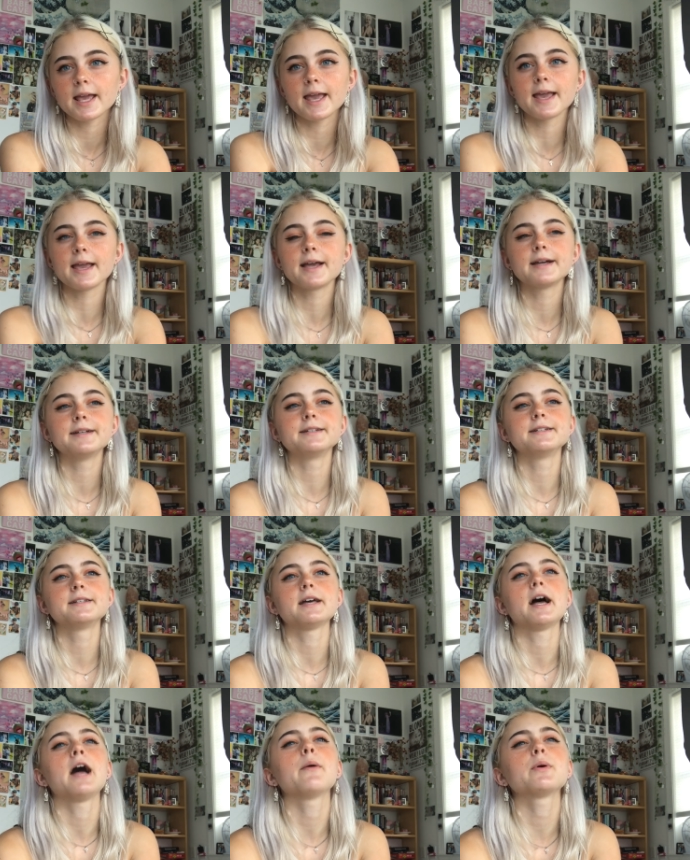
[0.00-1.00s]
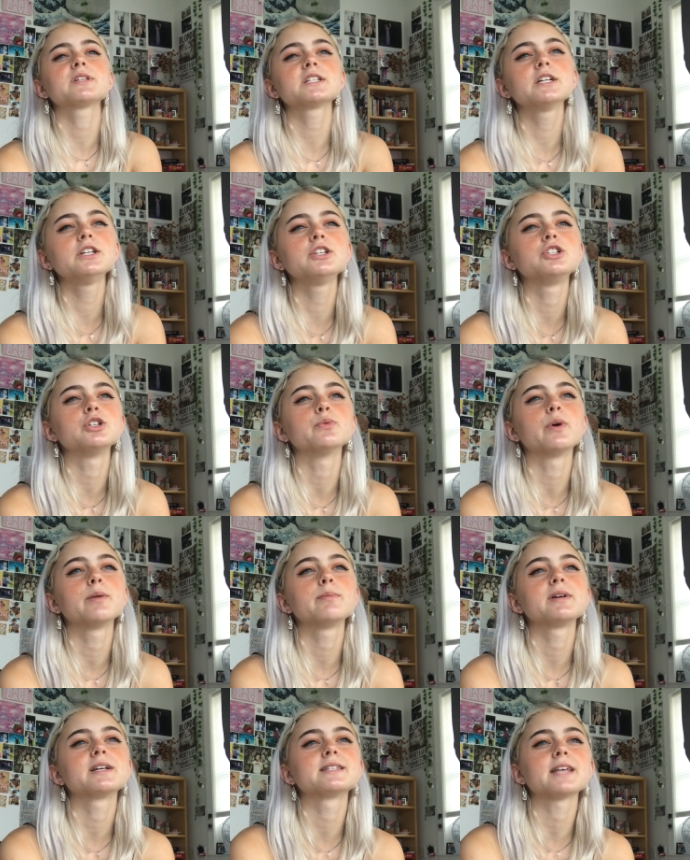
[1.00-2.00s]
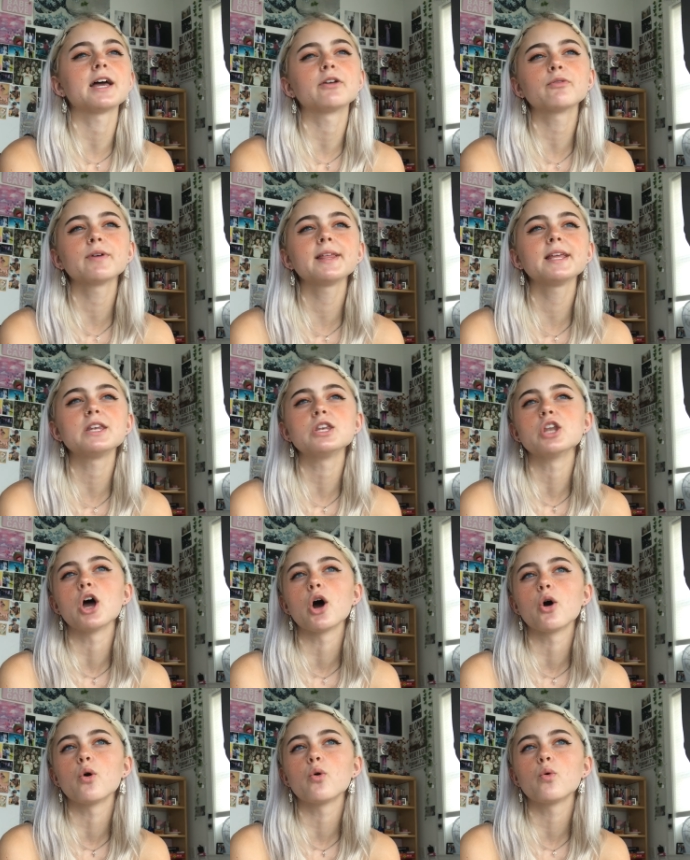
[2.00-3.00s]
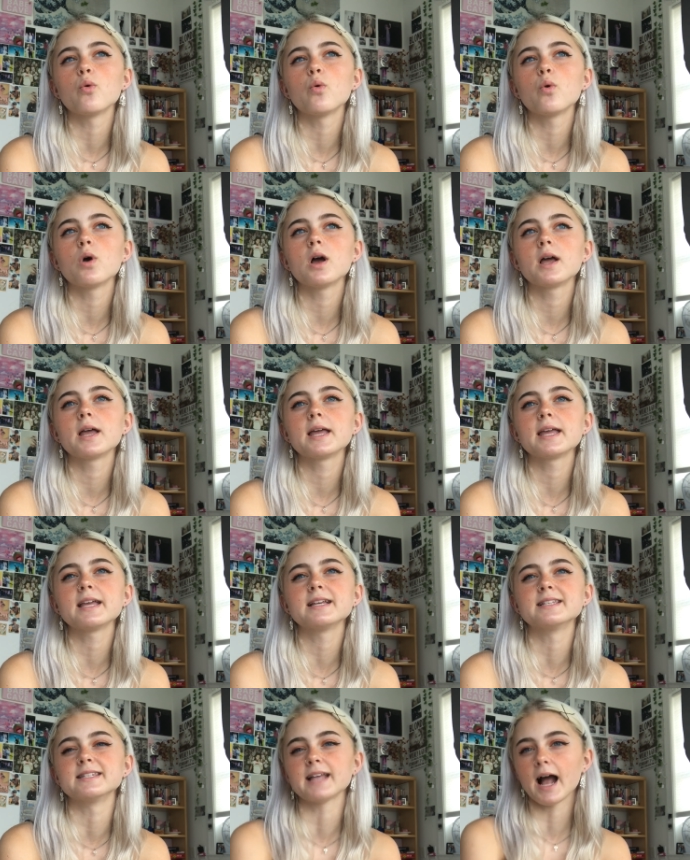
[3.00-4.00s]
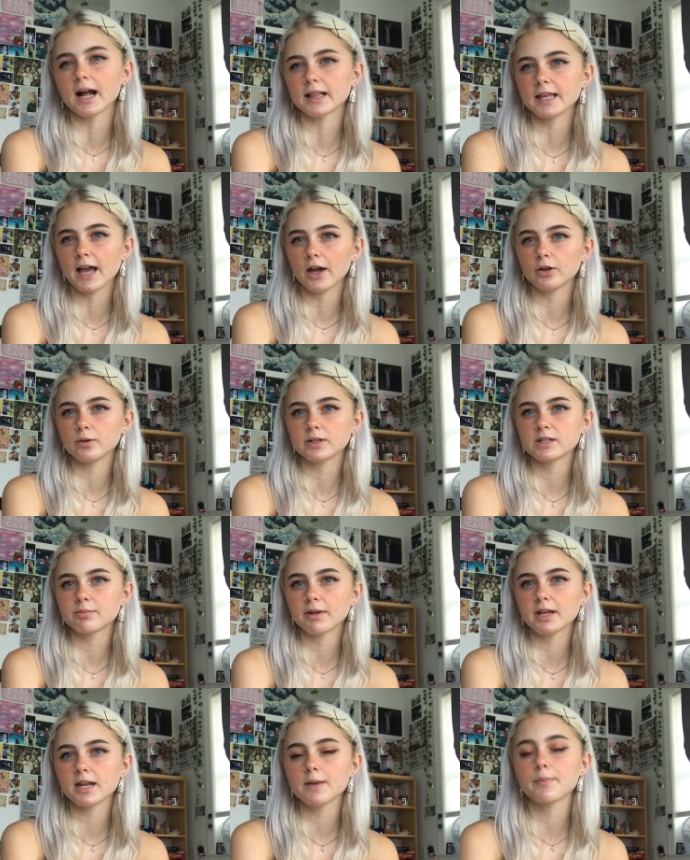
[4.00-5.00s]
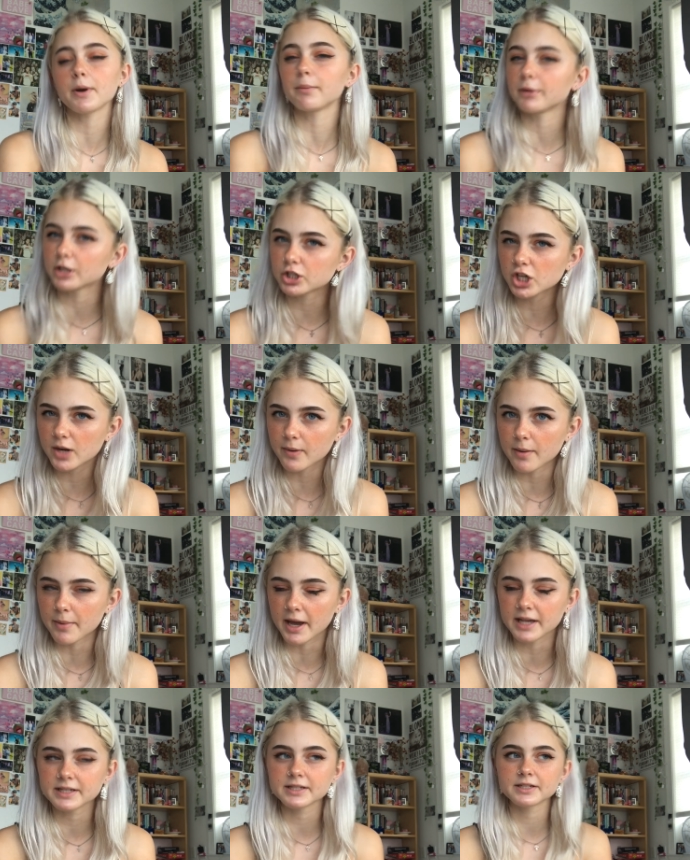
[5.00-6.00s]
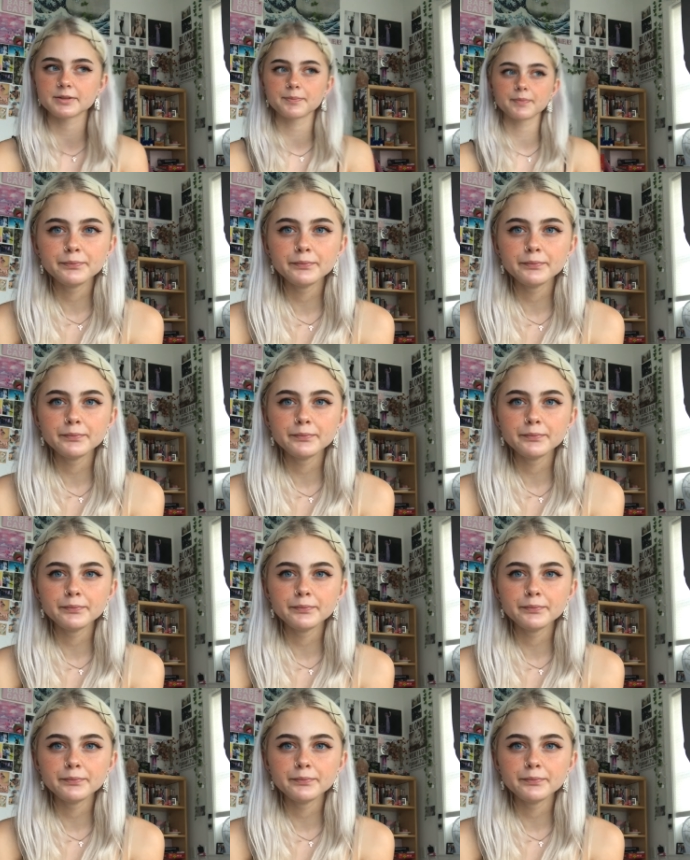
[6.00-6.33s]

and I wasn't going to do one because I don't really know exactly how to explain it, but I'm going to try my best.